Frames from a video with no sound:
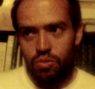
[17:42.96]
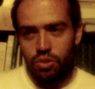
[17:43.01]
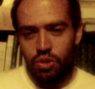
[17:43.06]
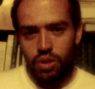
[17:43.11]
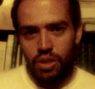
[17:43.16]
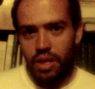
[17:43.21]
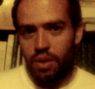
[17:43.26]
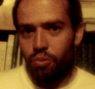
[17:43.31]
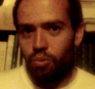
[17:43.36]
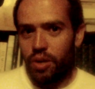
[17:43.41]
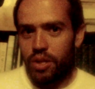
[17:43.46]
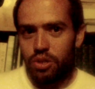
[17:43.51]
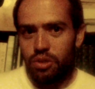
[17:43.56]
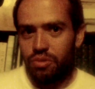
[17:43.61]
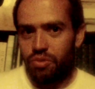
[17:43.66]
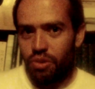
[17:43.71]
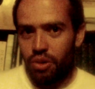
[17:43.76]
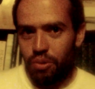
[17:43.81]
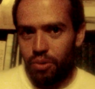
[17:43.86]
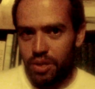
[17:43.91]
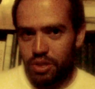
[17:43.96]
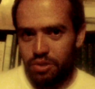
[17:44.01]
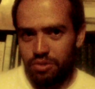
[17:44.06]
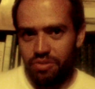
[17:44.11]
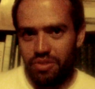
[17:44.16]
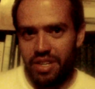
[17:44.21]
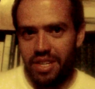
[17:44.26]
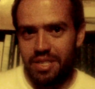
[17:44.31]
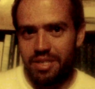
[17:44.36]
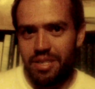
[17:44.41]
took that way too far, way too
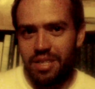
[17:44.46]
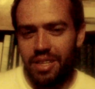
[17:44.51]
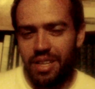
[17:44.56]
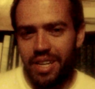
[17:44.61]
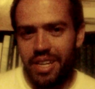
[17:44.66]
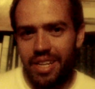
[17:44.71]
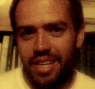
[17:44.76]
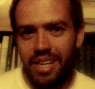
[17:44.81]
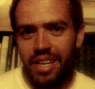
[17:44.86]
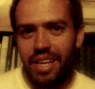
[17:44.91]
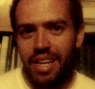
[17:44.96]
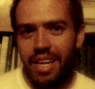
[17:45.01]
fast. Like,